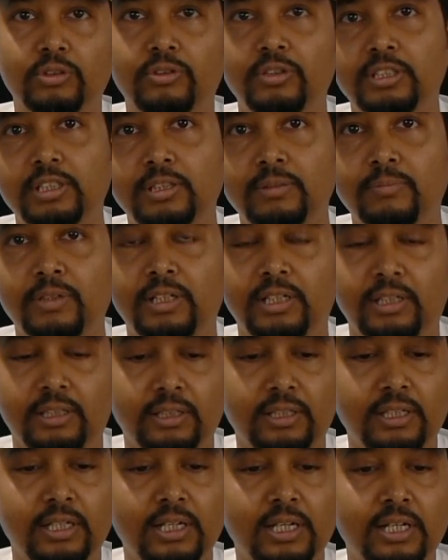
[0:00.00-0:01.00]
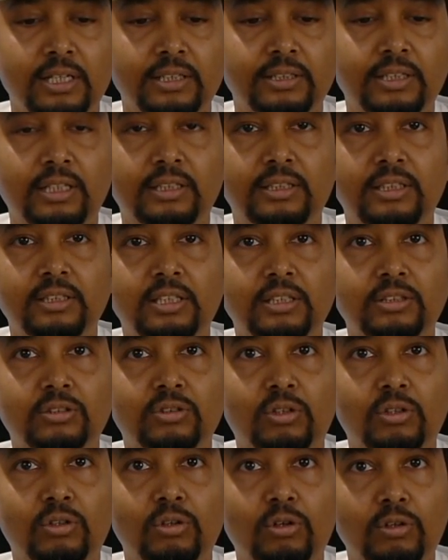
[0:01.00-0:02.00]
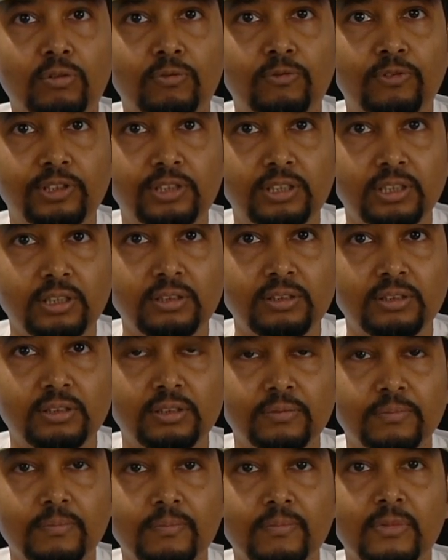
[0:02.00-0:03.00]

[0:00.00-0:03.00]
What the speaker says: The reason being that this has got a lot of features